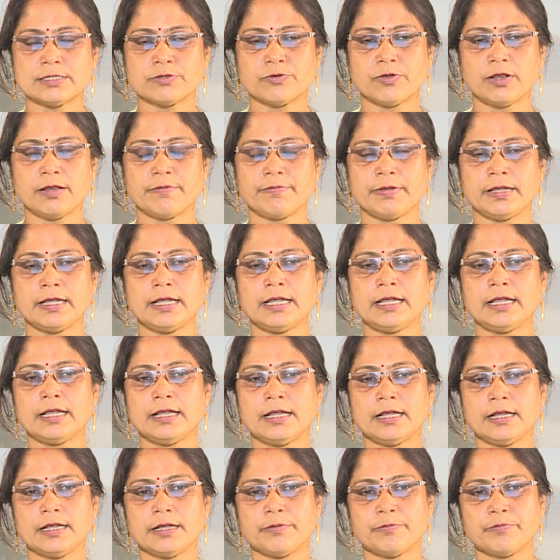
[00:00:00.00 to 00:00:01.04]
will be
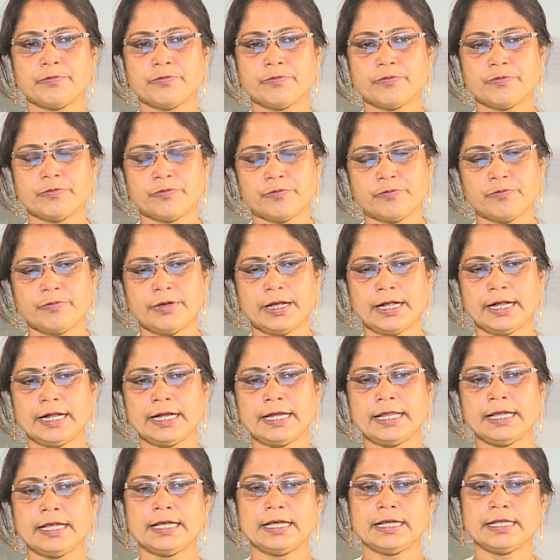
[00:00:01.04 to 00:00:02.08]
made
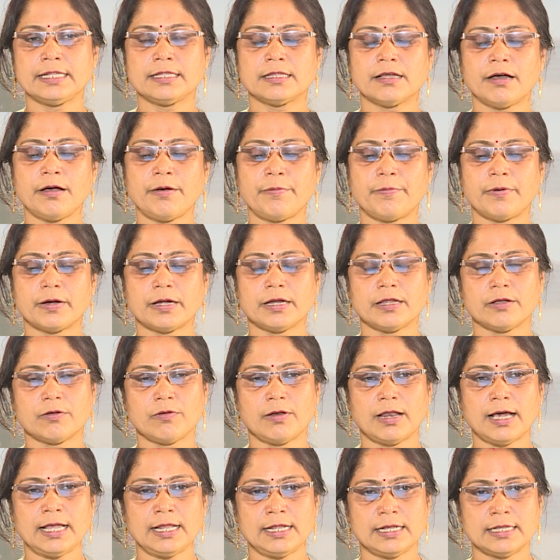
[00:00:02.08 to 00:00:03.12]
in the
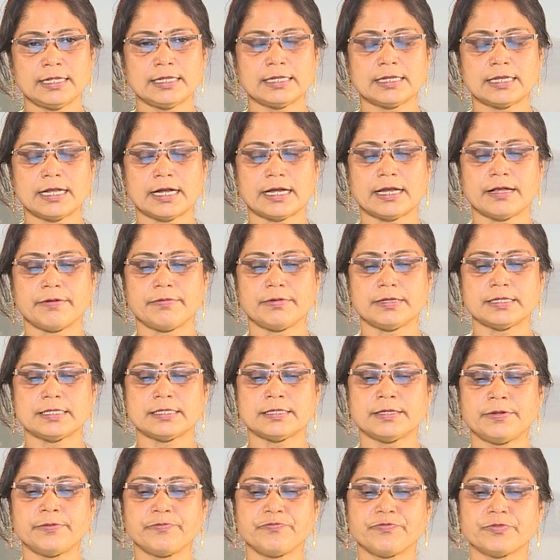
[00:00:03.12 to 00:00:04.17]
particular database,
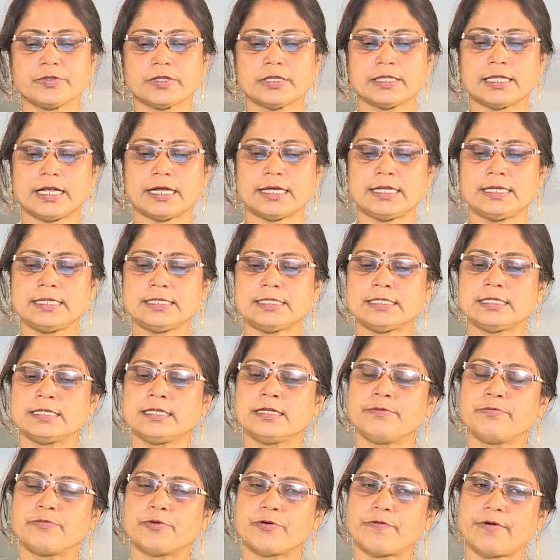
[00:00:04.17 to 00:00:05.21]
that is
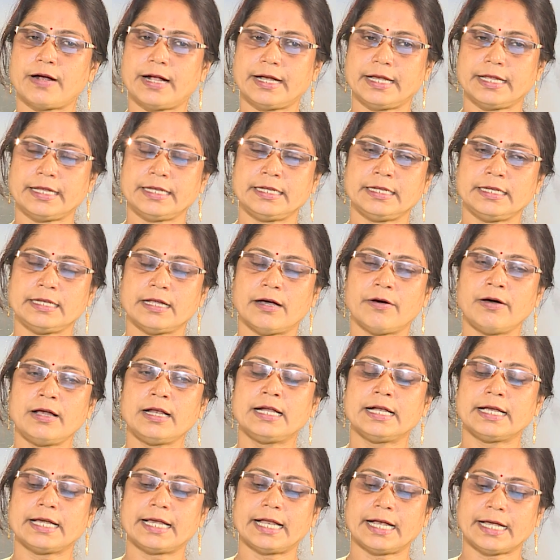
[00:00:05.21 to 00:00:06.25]
provided in your
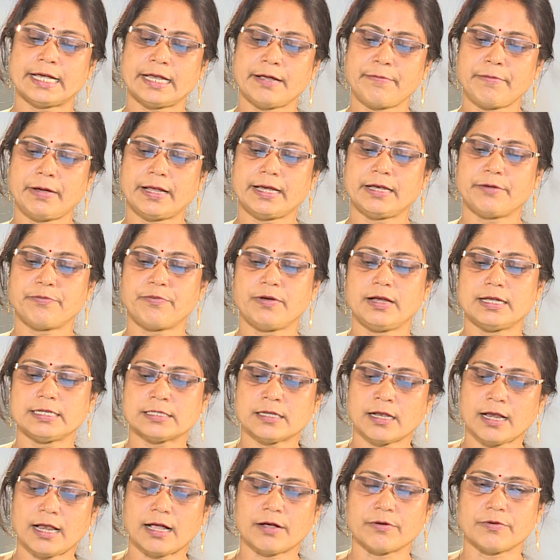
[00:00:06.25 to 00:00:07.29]
data
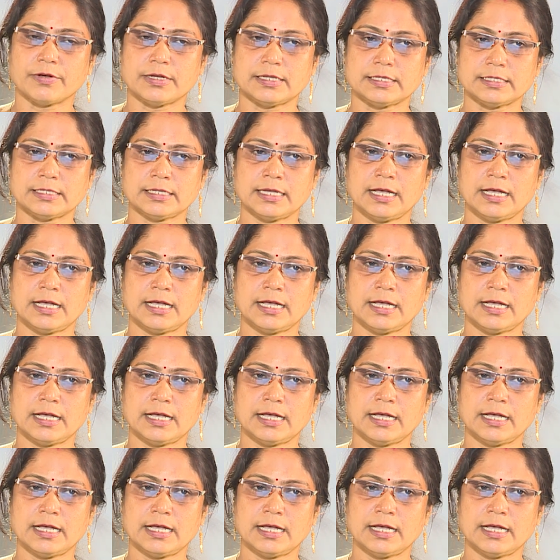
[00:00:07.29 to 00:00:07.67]
manipulation language.